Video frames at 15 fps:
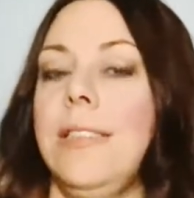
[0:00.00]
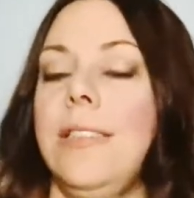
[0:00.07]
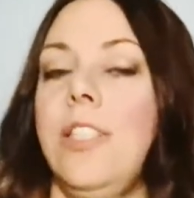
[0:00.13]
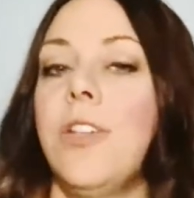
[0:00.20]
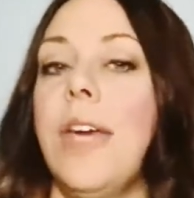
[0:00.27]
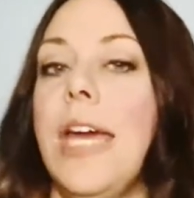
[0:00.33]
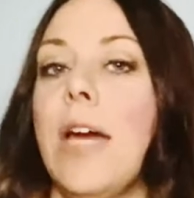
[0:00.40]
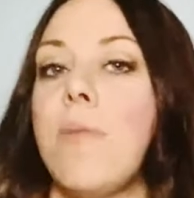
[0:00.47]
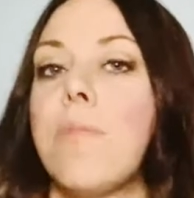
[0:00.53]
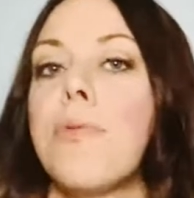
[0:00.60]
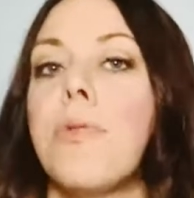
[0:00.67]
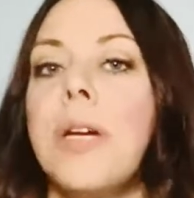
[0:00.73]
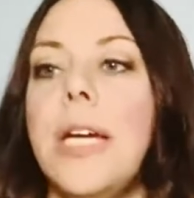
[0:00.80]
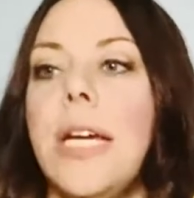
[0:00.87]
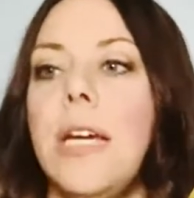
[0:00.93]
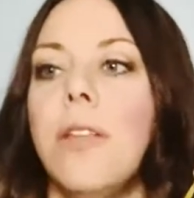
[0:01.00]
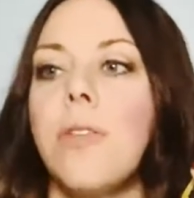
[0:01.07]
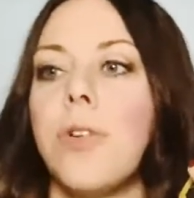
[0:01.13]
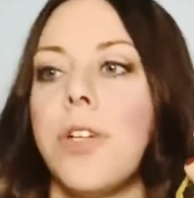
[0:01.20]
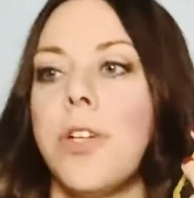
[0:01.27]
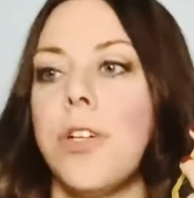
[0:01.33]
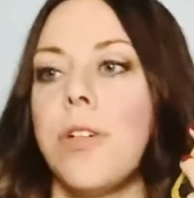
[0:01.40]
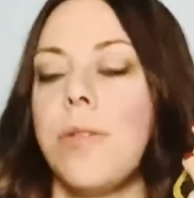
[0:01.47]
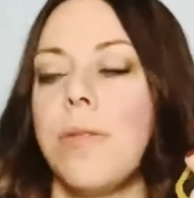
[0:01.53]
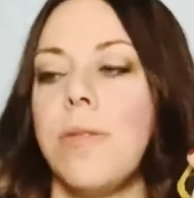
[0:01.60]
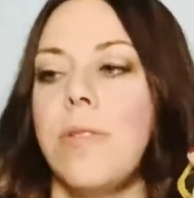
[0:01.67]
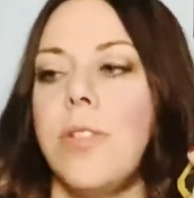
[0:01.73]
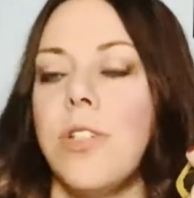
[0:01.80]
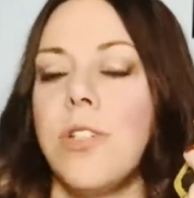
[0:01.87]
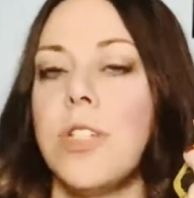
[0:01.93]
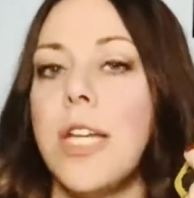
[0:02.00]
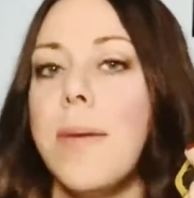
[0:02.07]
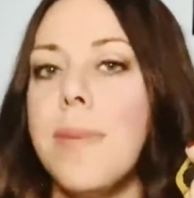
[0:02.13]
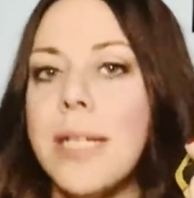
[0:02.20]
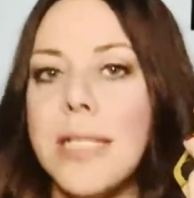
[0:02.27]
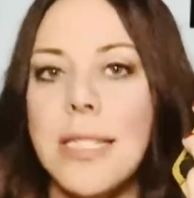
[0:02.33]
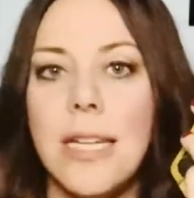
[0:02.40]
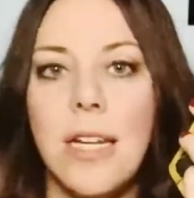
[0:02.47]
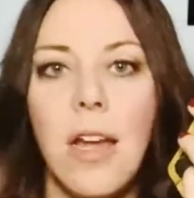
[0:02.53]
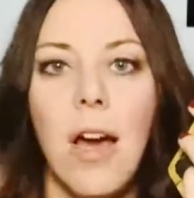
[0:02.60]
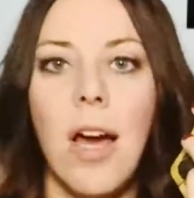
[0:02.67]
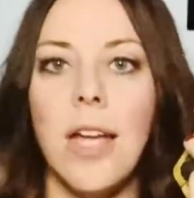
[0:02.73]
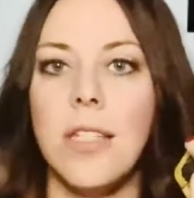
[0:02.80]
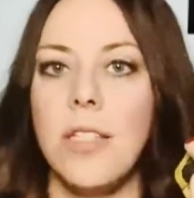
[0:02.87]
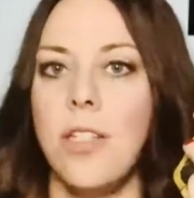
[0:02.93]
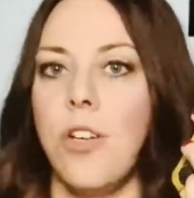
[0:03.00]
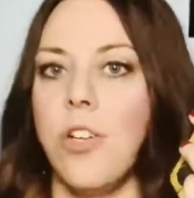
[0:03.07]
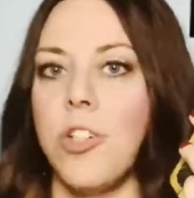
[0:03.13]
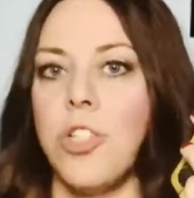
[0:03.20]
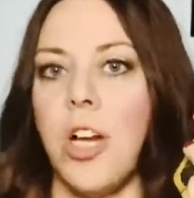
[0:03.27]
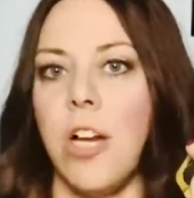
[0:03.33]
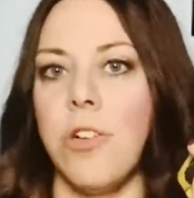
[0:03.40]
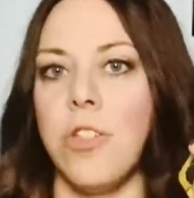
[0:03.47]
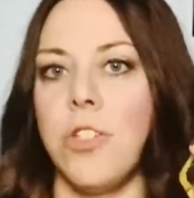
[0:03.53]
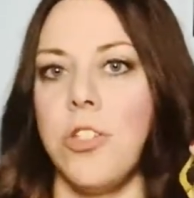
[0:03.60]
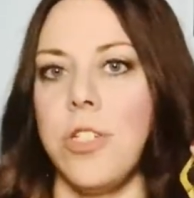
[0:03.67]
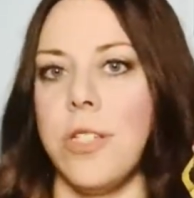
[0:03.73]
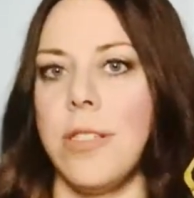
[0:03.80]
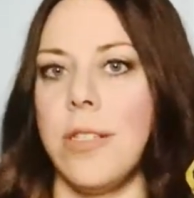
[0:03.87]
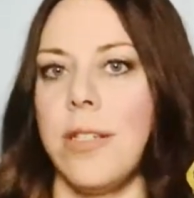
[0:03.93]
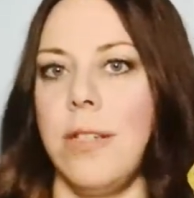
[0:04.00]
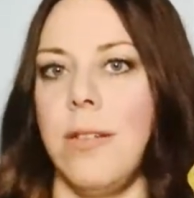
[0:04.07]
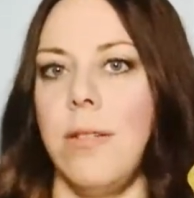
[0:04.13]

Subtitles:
you can't breathe or your stomach's in knots, your chakras are just,